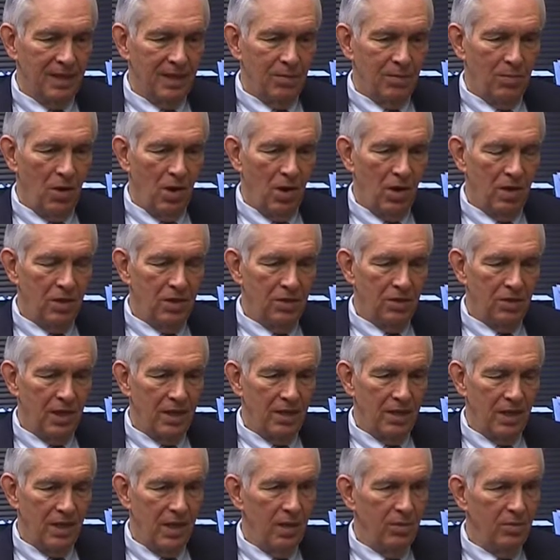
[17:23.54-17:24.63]
parties at
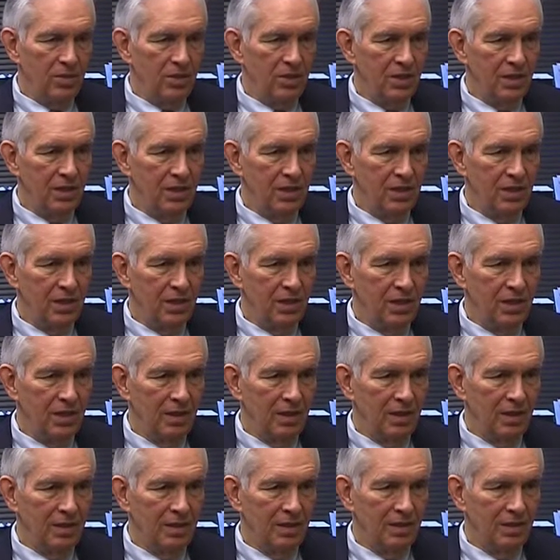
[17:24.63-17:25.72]
the embassies and
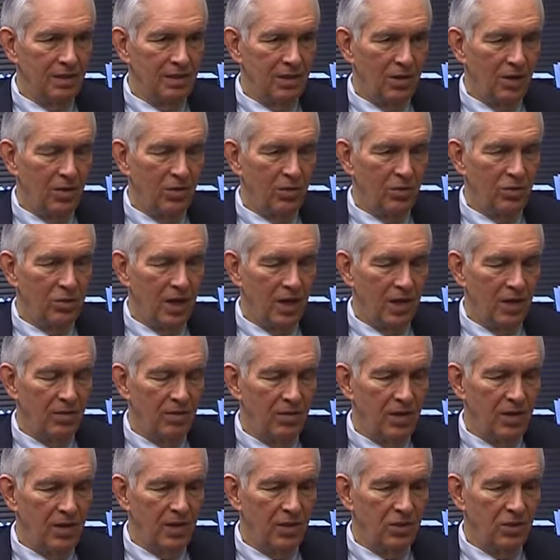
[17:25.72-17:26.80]
all those kind of
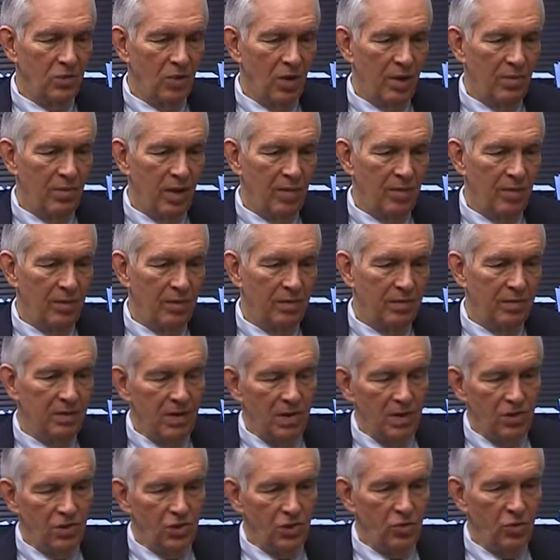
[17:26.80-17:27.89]
things. So I remember
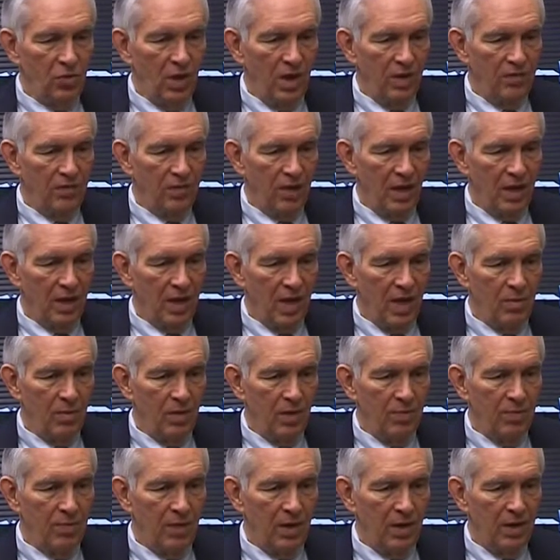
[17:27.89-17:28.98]
soon after I came
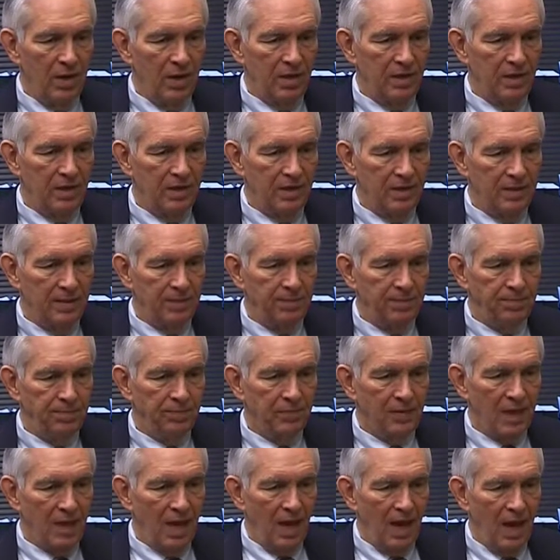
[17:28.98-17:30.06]
up there,
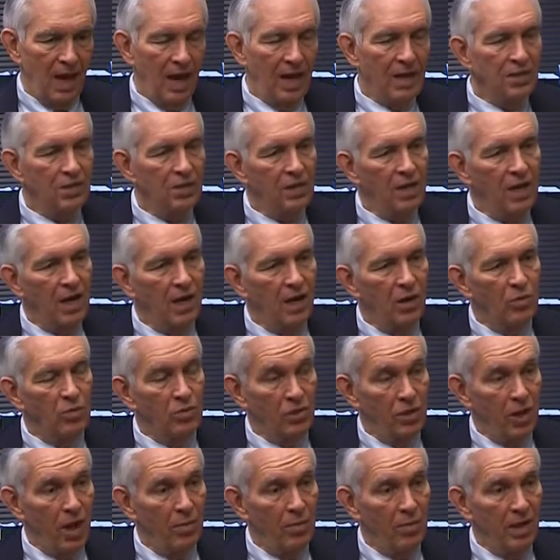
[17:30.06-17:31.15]
Eisenhower was
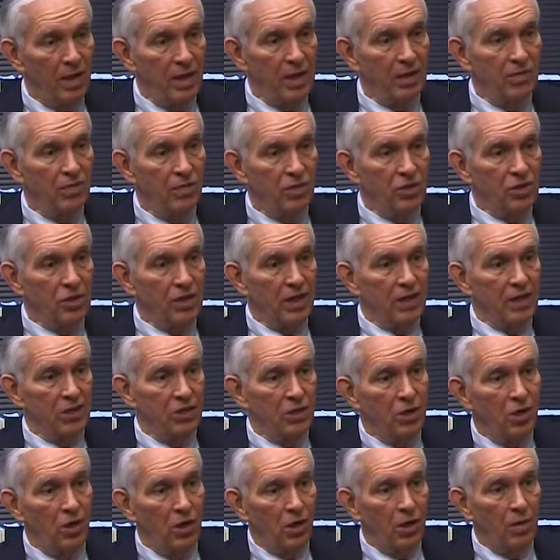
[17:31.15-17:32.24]
nominated for his second
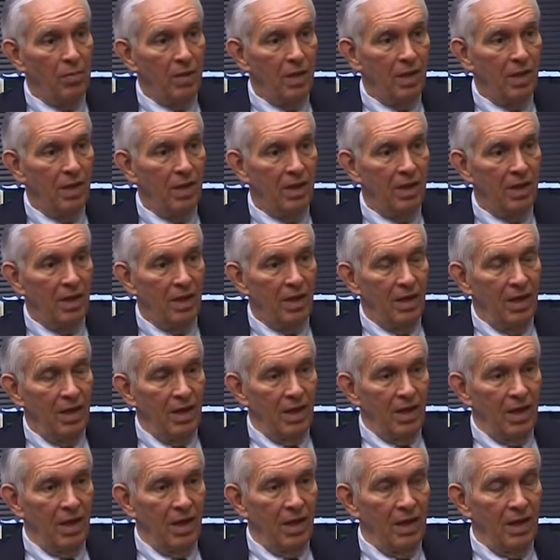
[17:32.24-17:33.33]
term.
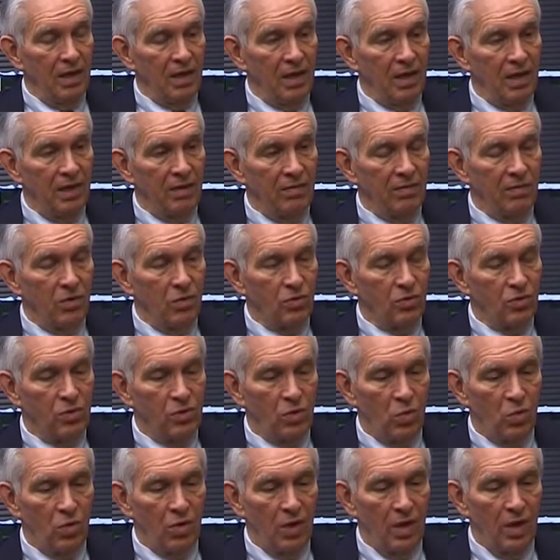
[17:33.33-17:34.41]
And of course,
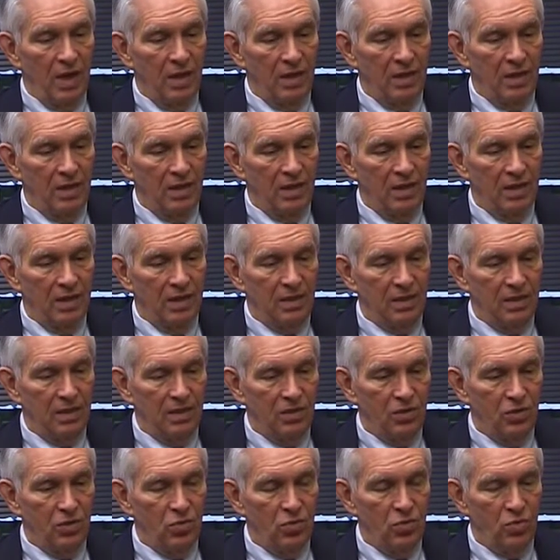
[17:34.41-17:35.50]
Gore had
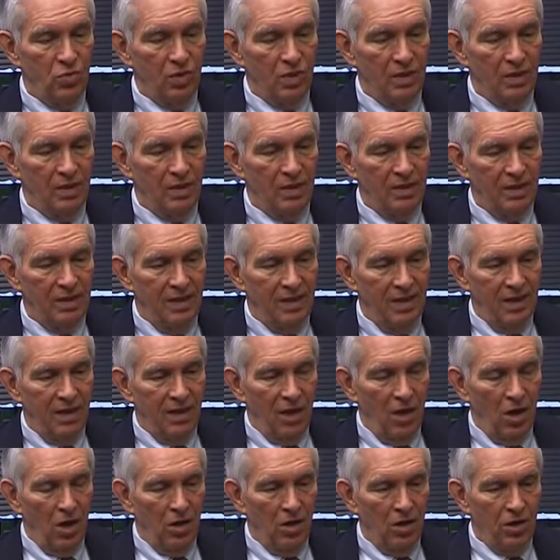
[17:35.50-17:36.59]
two
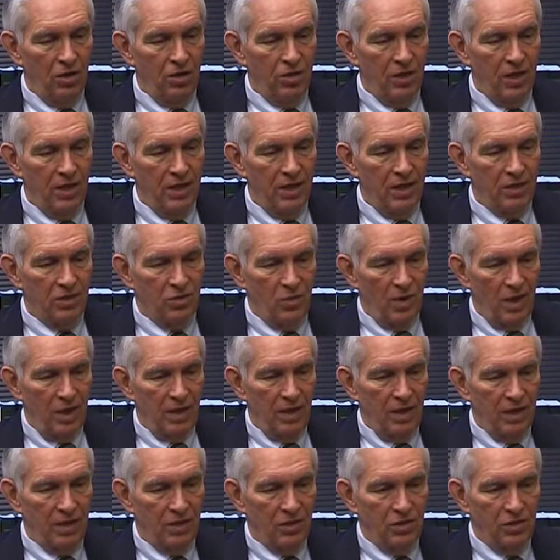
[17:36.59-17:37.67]
honored tickets right
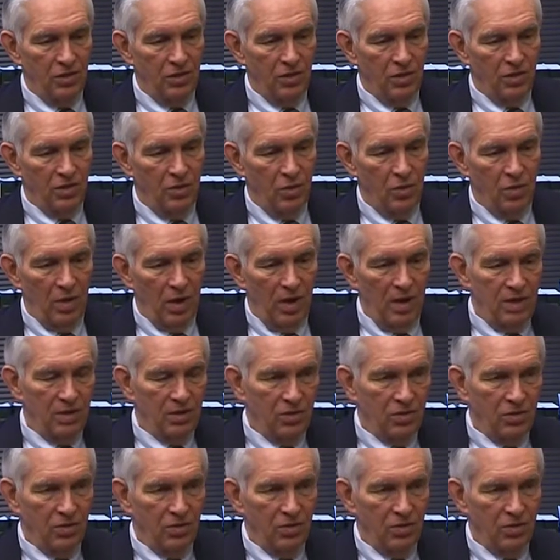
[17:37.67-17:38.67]
next to the courthouse,